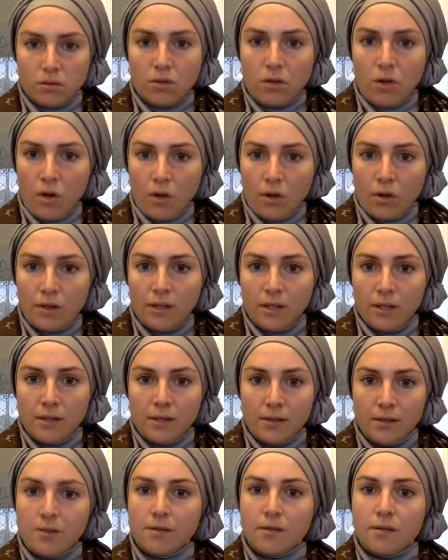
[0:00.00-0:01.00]
on
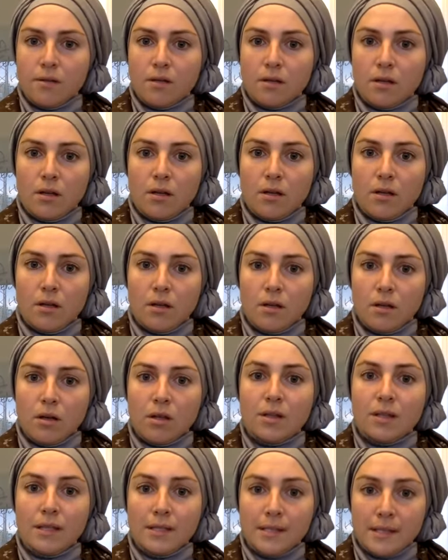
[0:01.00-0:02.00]
these uh,
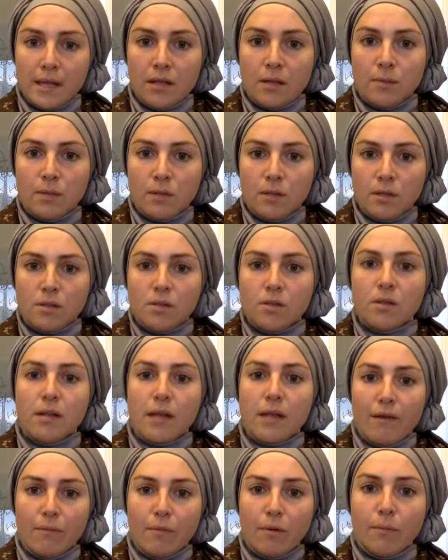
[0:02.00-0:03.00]
on these elements. They
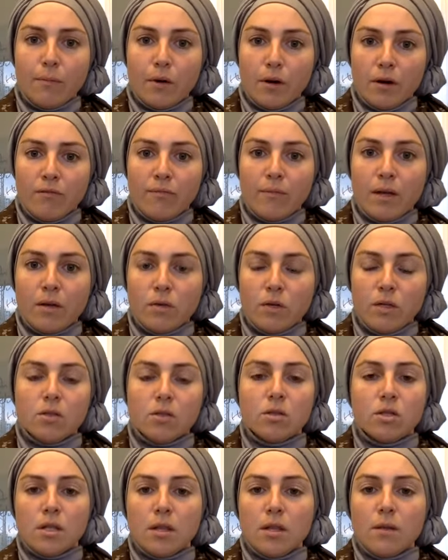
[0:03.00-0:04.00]
have been part of my
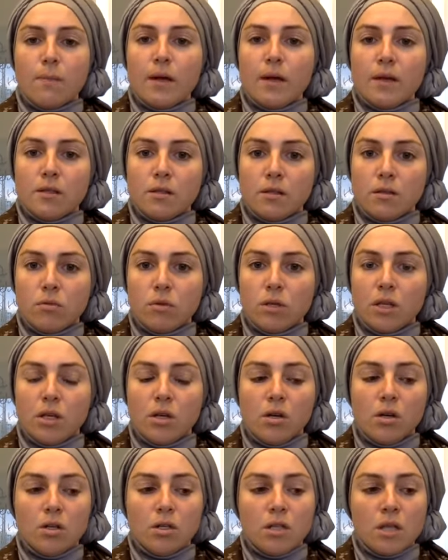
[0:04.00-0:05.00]
research in the past three
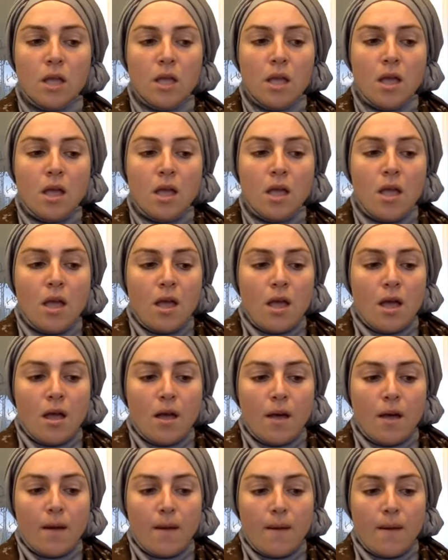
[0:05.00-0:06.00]
years, mm.
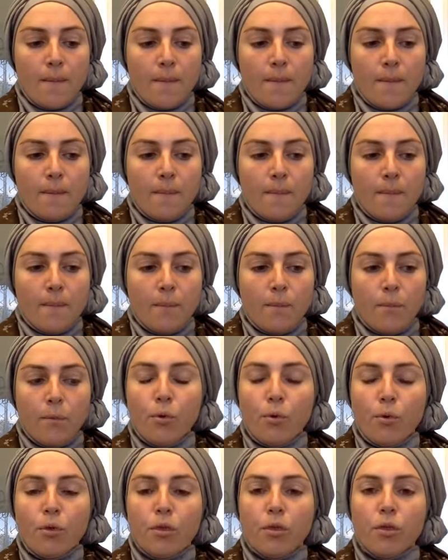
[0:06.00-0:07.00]
um, both
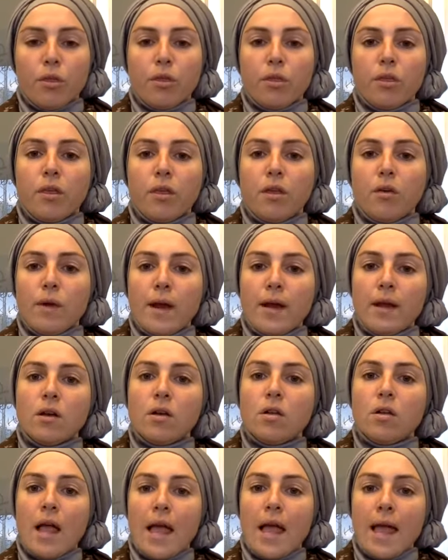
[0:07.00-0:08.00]
theoretical and
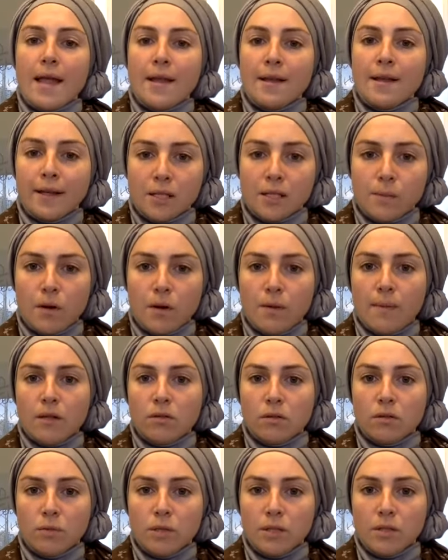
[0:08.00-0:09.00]
experimental research.